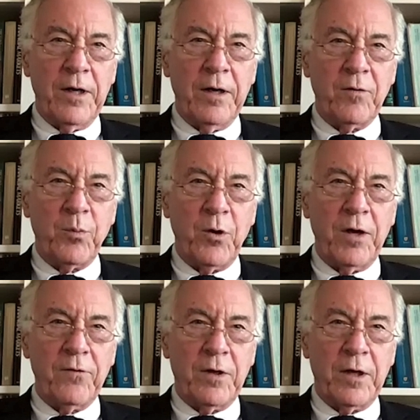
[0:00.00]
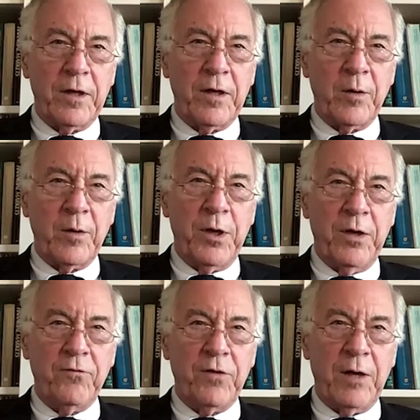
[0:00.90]
it is at present, it'll
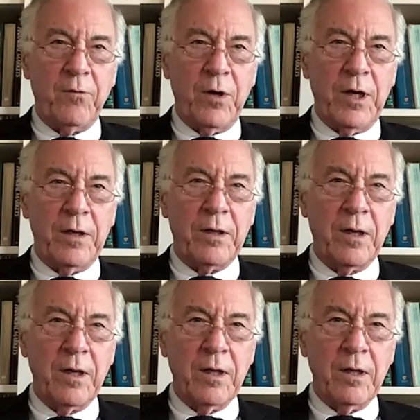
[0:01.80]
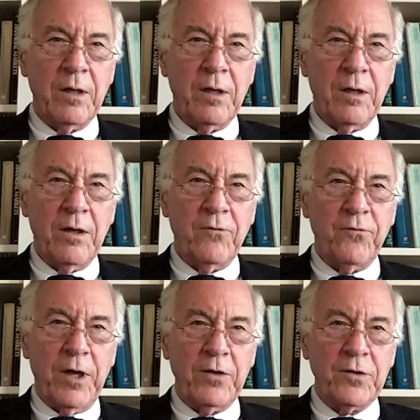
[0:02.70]
punch that rate,
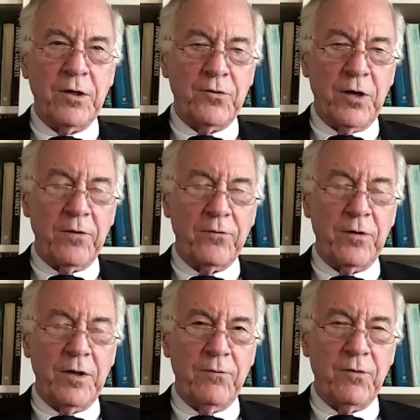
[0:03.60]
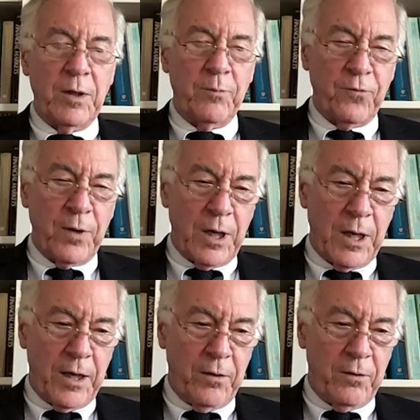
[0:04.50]
inflation-adjusted, even up
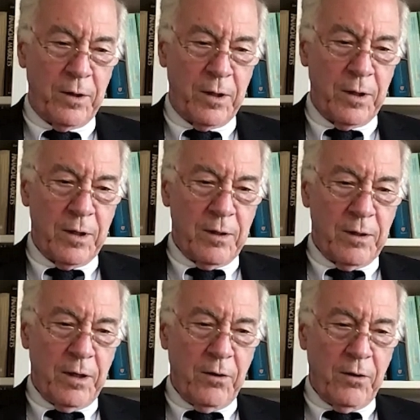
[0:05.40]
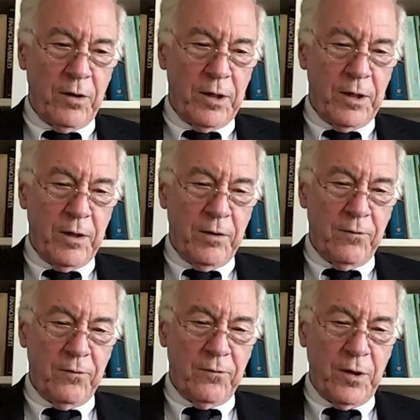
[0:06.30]
higher than it already
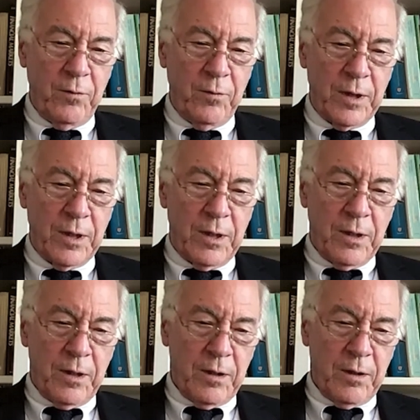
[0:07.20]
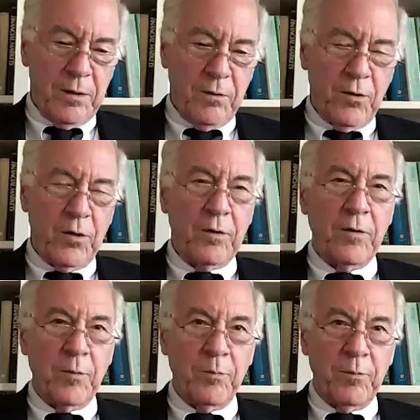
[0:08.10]
is. So
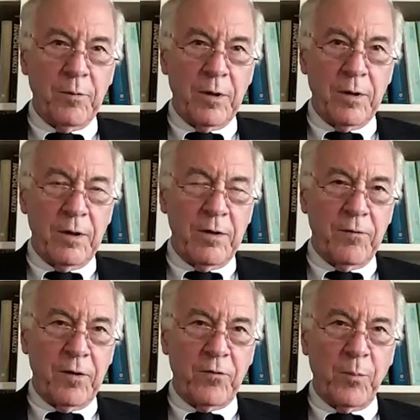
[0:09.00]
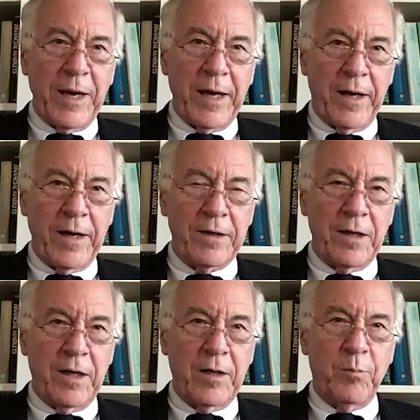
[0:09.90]
it's a bad
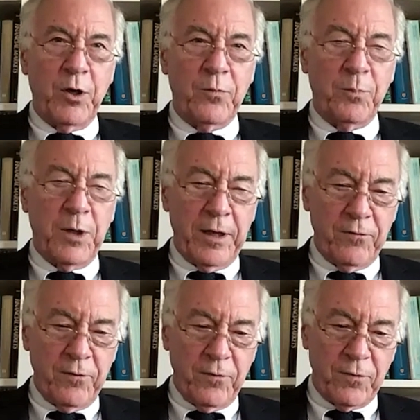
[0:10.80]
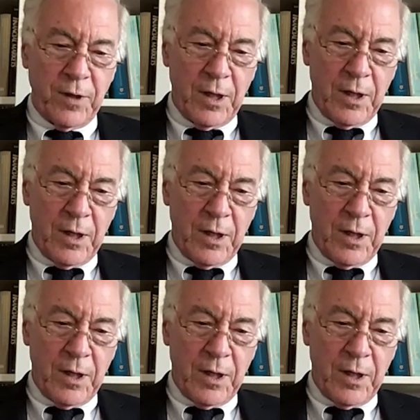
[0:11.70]
idea in both places.